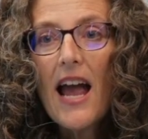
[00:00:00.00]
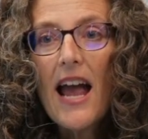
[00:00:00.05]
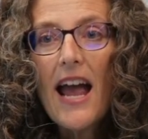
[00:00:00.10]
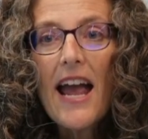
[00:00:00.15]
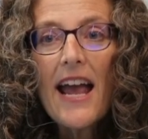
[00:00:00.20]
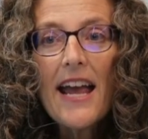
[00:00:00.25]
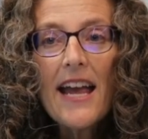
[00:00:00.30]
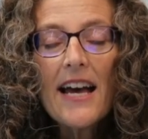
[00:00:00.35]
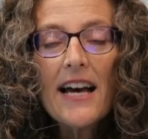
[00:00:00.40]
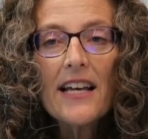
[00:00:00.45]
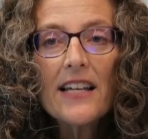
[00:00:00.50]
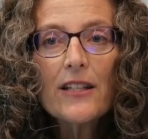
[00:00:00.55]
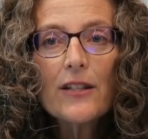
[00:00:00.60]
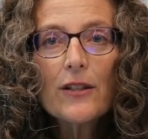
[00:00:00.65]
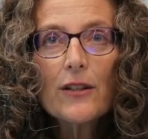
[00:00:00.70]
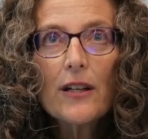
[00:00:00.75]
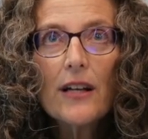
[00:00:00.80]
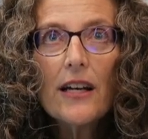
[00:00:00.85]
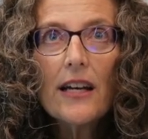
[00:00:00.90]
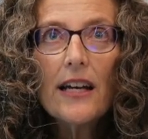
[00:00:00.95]

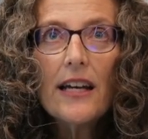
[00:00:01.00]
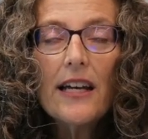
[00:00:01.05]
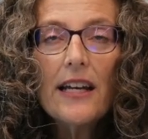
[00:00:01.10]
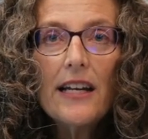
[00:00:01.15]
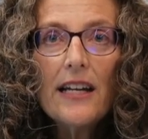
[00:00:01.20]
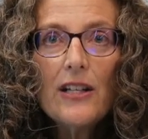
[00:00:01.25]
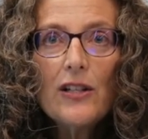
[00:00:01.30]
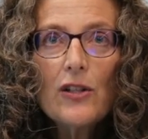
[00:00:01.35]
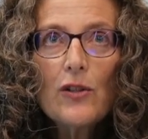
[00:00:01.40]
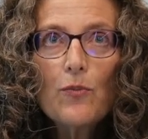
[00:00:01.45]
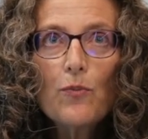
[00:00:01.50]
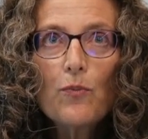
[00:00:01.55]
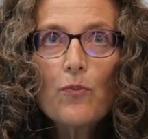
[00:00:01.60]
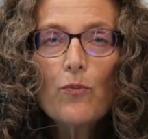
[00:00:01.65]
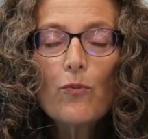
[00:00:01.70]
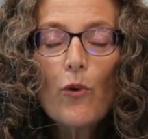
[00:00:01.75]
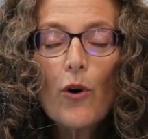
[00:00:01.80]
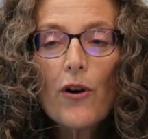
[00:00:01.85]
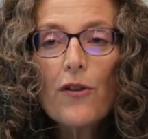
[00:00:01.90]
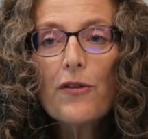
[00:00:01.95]
And it is
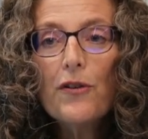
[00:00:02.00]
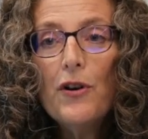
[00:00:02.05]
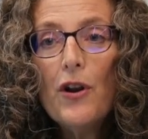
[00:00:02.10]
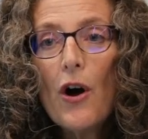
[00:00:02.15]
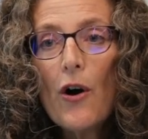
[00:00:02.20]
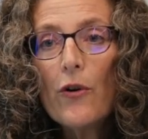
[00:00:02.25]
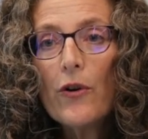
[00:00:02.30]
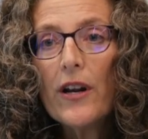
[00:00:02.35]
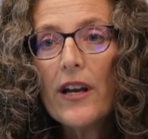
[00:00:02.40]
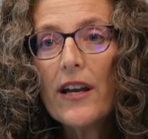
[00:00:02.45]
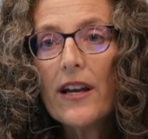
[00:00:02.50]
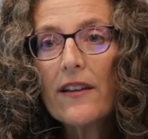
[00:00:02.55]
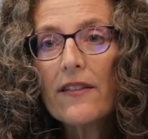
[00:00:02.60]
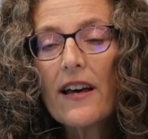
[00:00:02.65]
worth noting